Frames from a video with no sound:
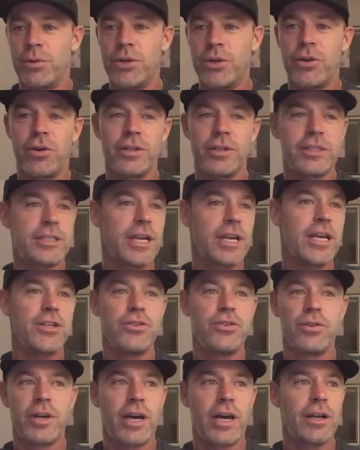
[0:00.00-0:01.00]
When you're on
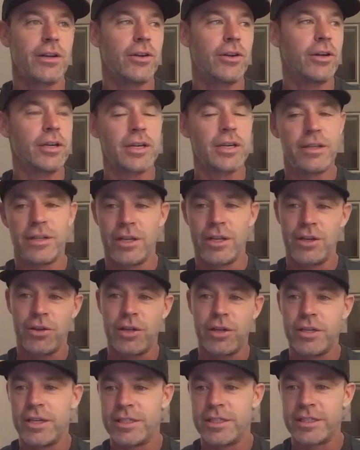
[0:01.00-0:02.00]
stage, you can kind of look, and then you
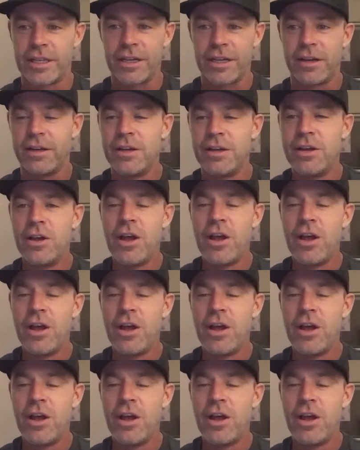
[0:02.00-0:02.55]
get, it's like a,